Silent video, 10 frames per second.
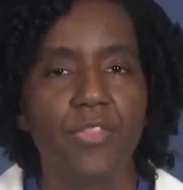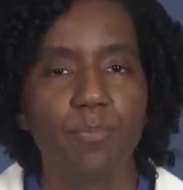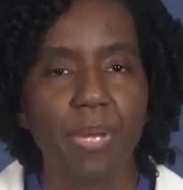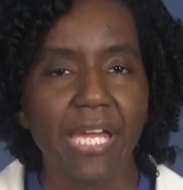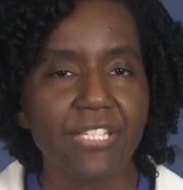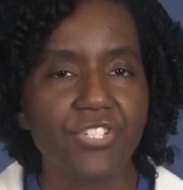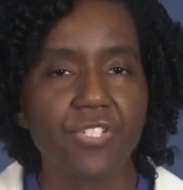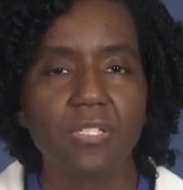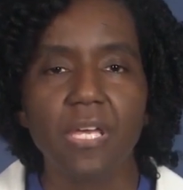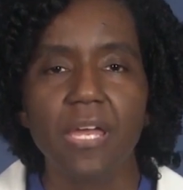The
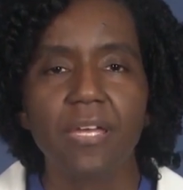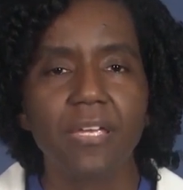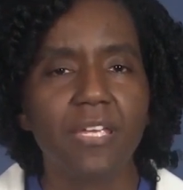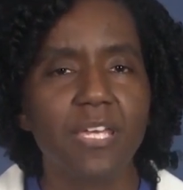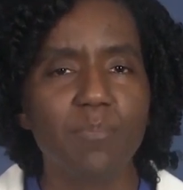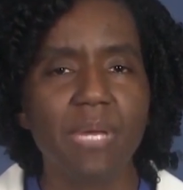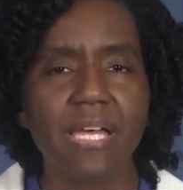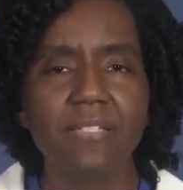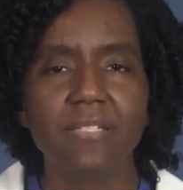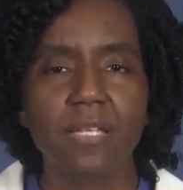patient,
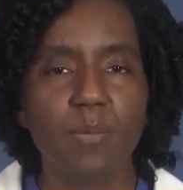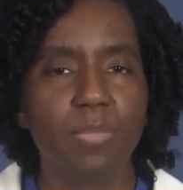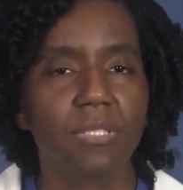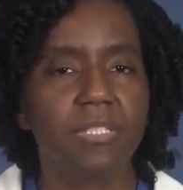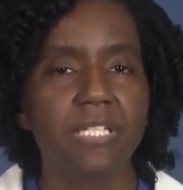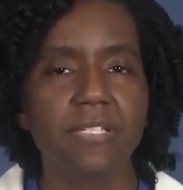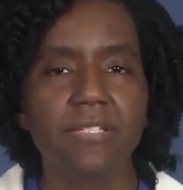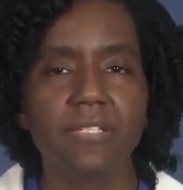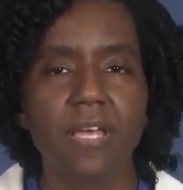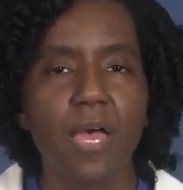EMS,
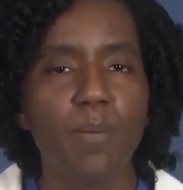police,